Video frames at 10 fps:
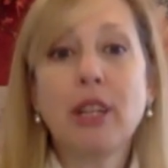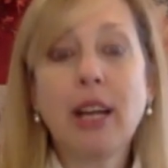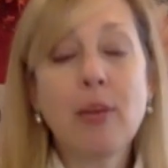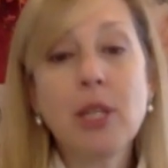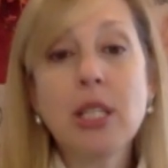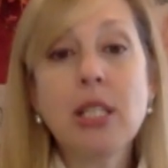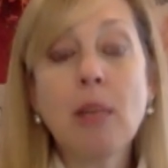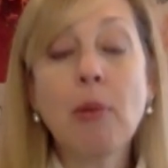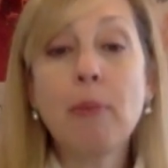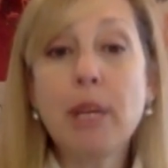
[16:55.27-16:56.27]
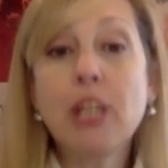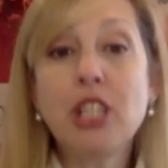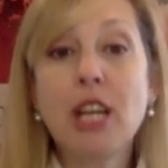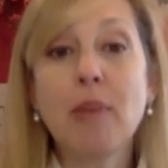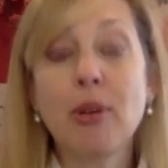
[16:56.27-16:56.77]
Like, it was a summer beach
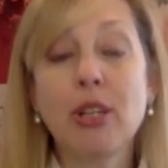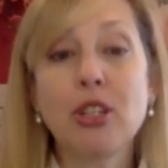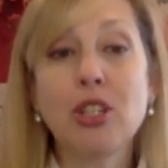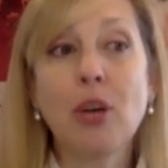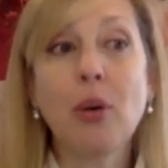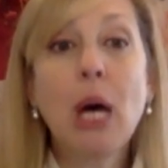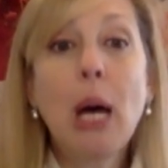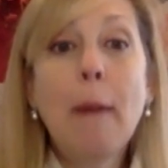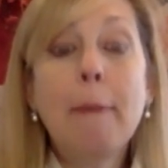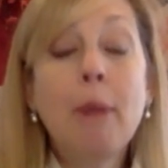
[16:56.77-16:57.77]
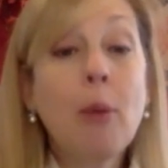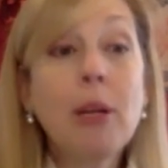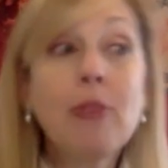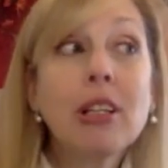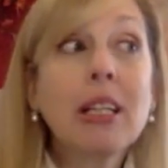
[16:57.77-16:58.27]
neighborhood. So
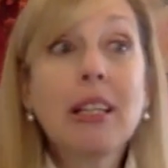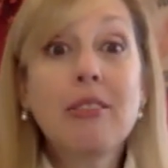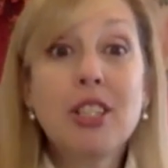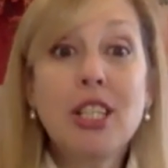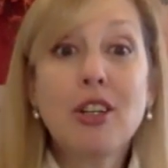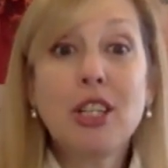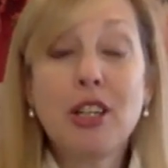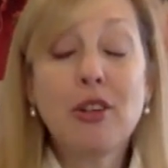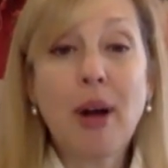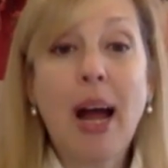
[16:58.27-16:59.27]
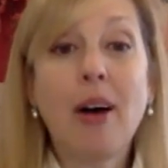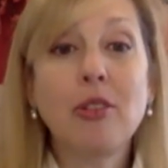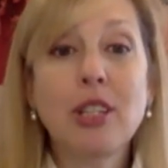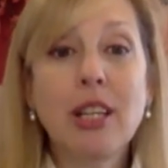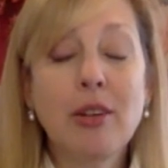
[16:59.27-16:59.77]
nobody really lived here year
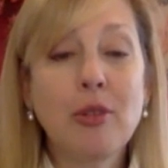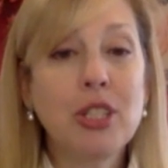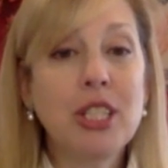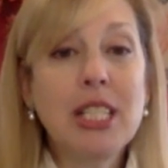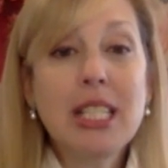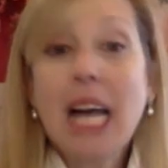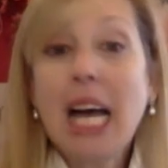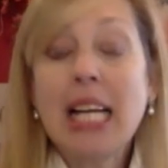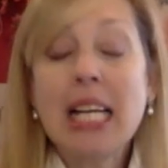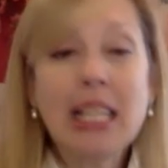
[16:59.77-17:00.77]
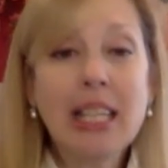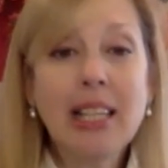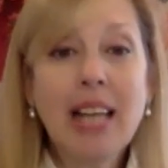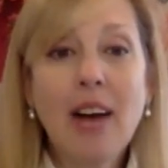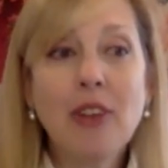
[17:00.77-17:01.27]
round. They were just these tiny
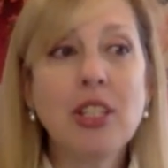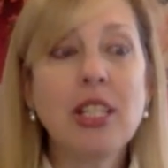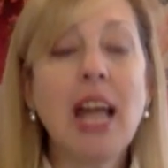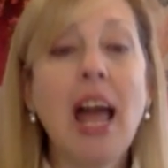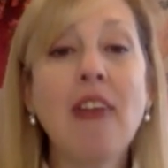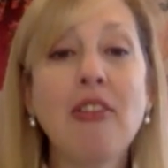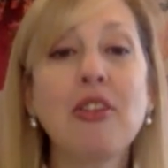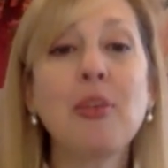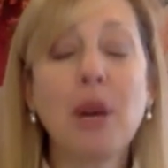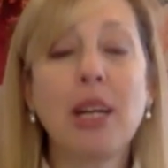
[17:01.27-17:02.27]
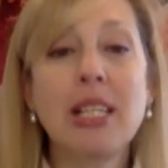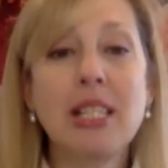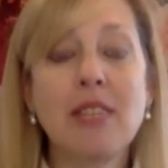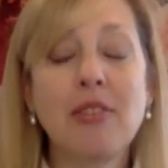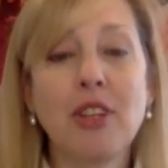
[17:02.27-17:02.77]
little houses, and everyone is
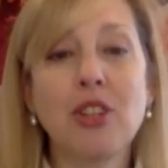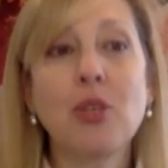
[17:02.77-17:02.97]
different.